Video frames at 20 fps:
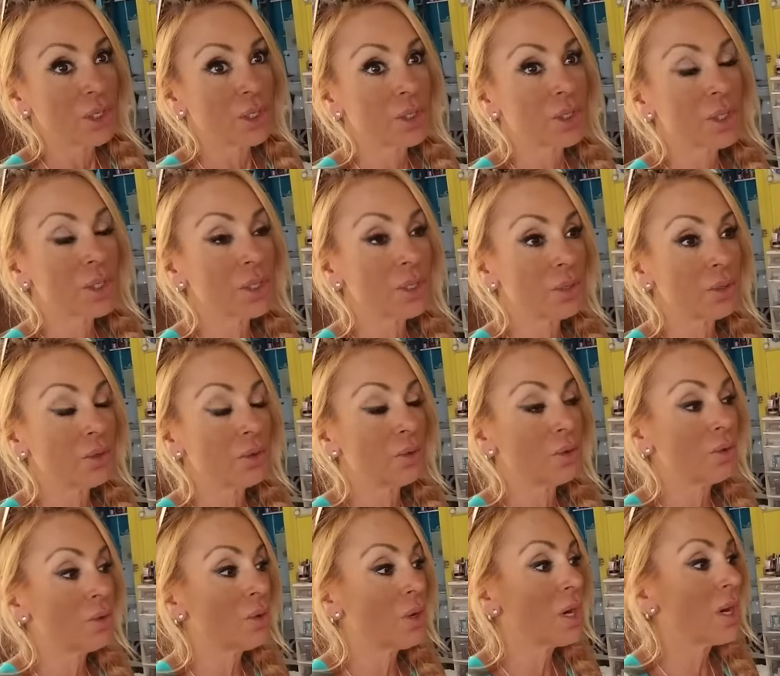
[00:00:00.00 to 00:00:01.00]

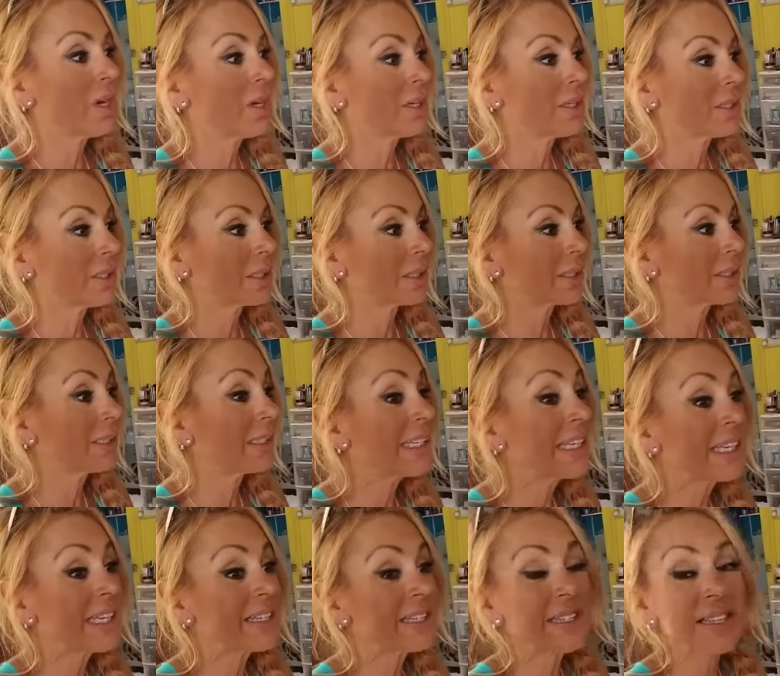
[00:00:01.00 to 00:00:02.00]
to
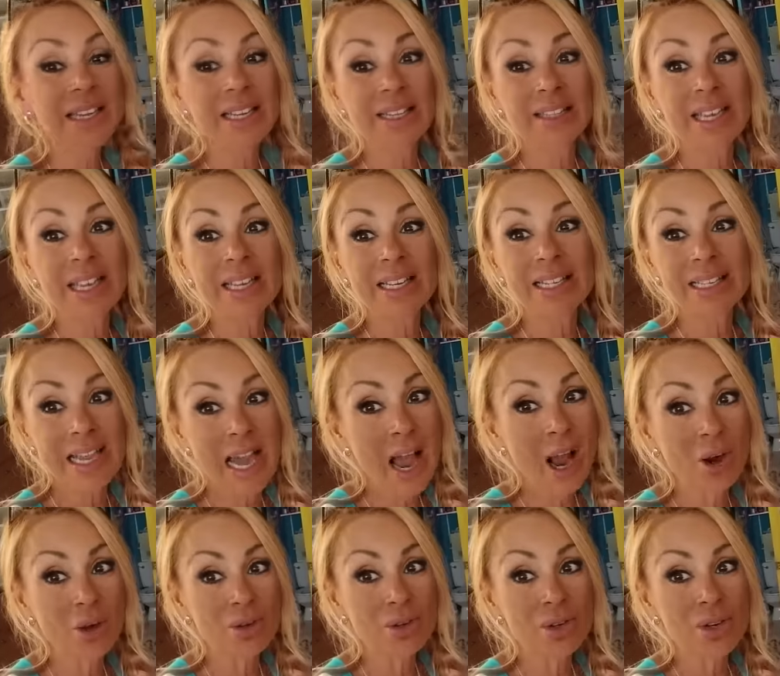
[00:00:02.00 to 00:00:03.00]
clean things
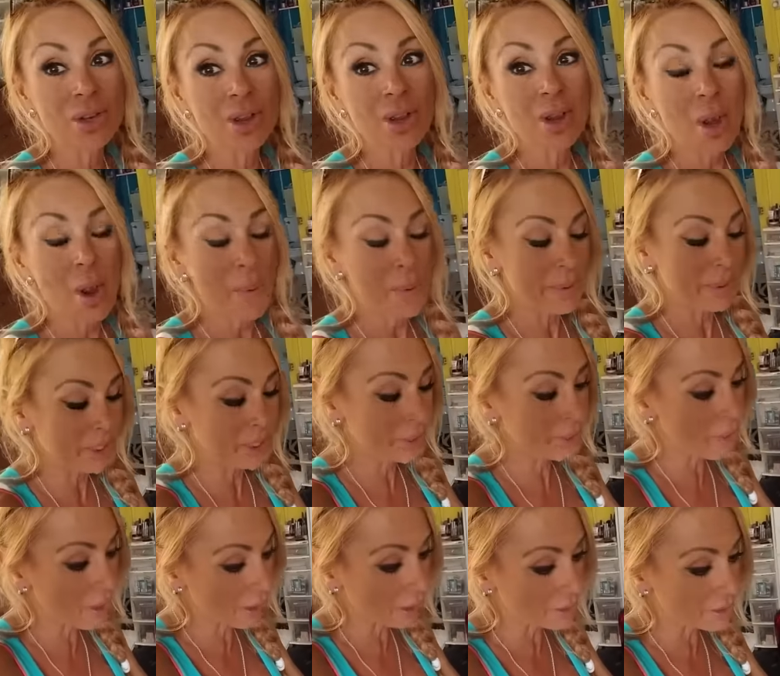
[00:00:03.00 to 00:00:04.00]
out. But
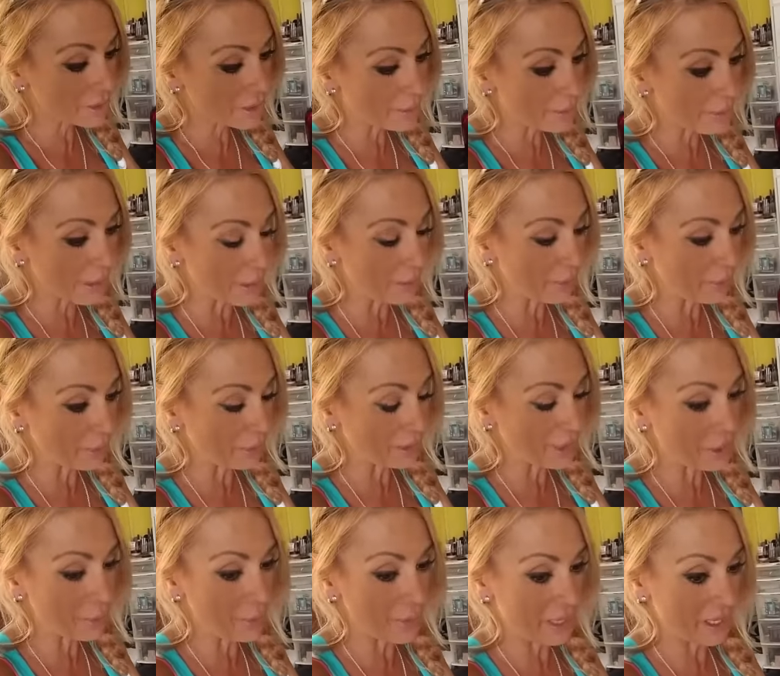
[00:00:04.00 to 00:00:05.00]
tomorrow's a big
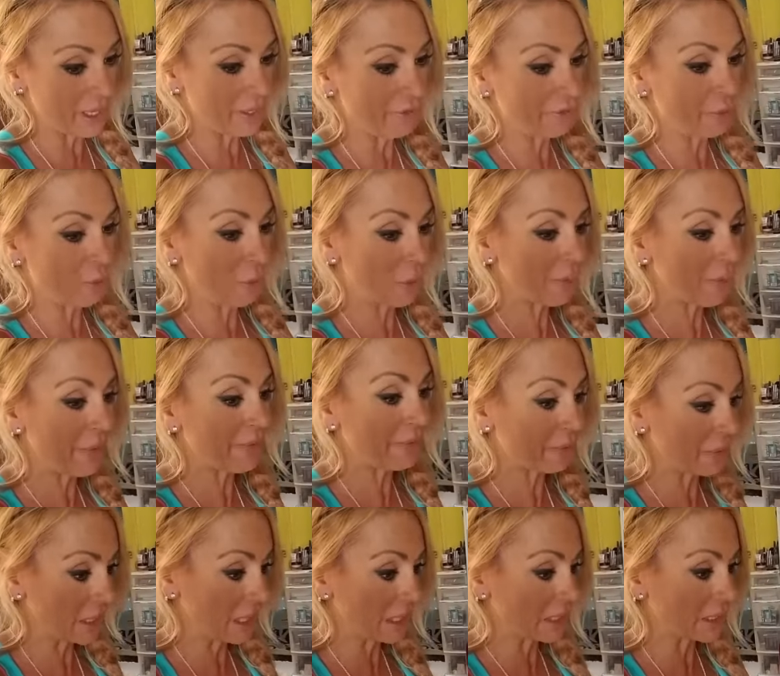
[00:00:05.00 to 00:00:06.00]
birthday weekend for one of my
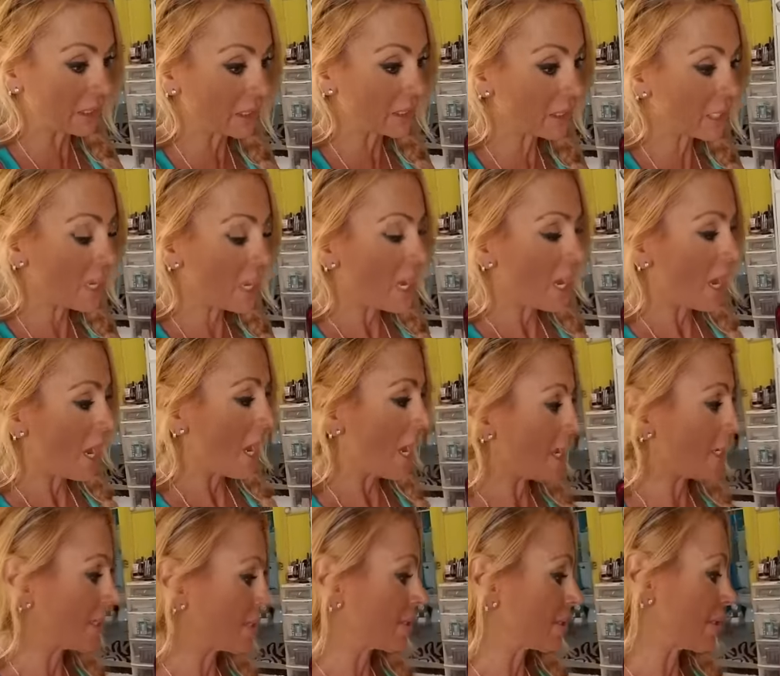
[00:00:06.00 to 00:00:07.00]
friends.
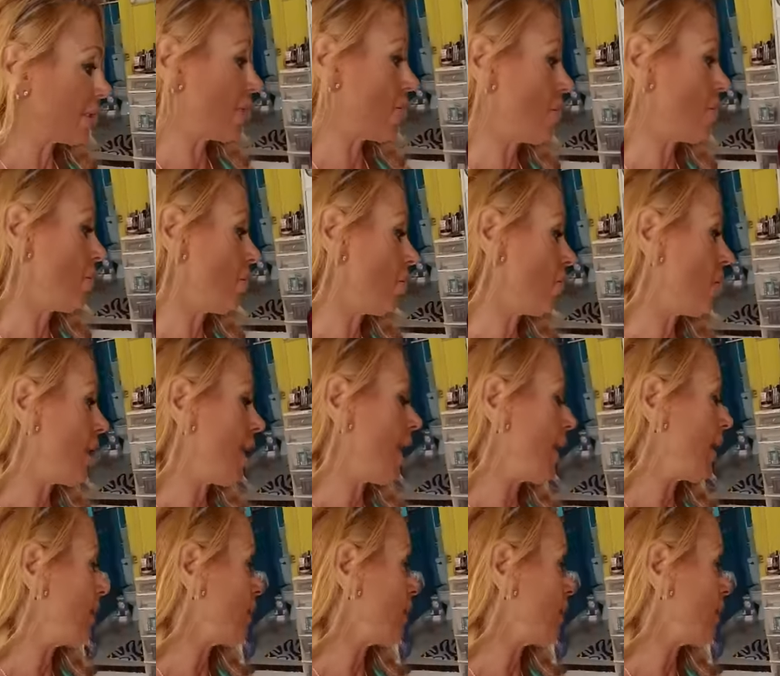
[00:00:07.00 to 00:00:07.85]
And so, I